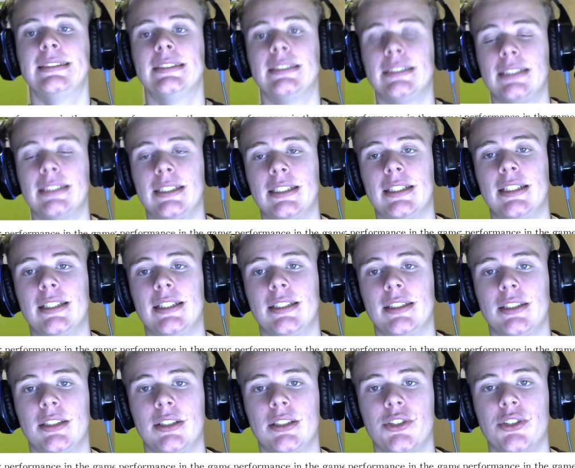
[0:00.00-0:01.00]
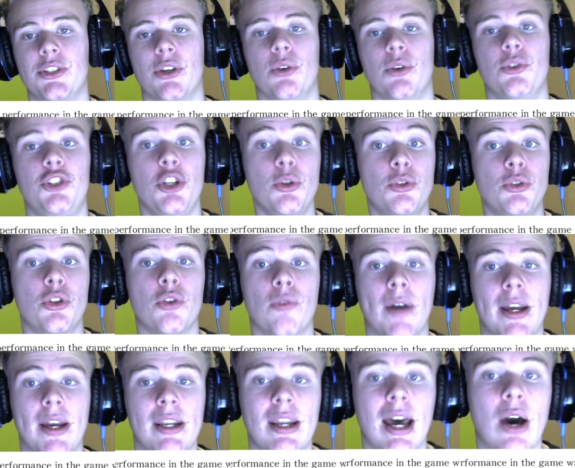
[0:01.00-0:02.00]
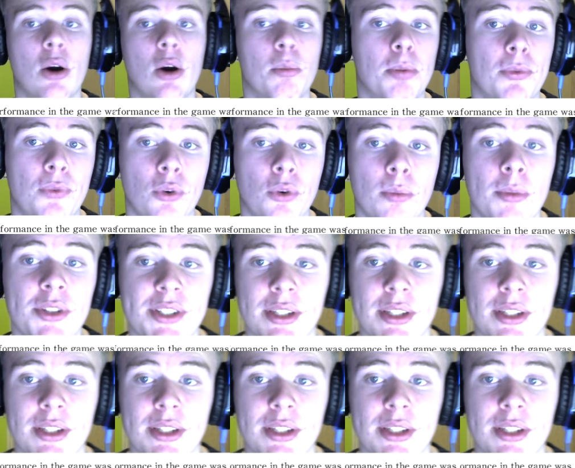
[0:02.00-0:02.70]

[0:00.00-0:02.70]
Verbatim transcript: Uh, so, due to the rain, our performance